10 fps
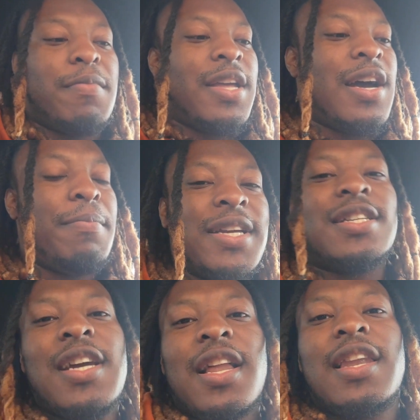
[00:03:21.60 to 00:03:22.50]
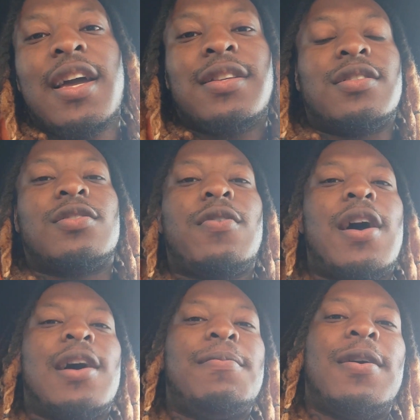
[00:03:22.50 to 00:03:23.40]
But yeah, make sure y'all like and
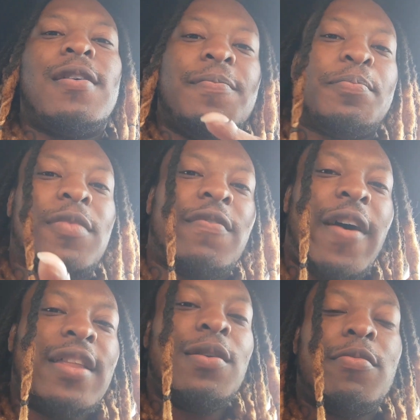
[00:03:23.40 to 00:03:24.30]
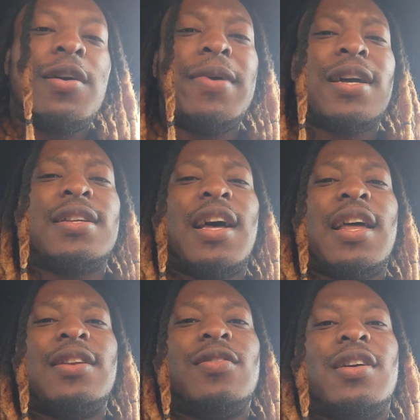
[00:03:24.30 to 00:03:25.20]
subscribe. Um, follow your boy, man, because I
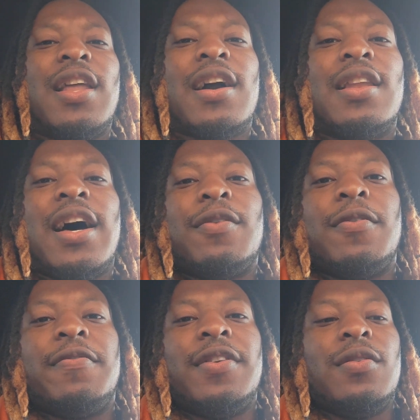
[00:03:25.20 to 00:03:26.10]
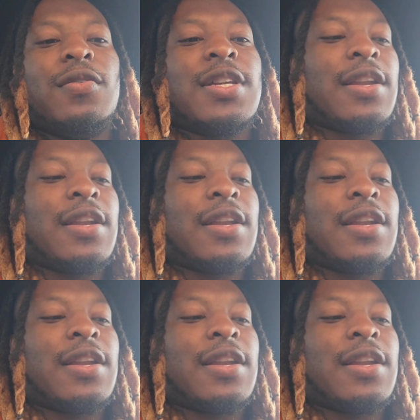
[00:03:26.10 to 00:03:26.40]
like doing like a lot of reviews.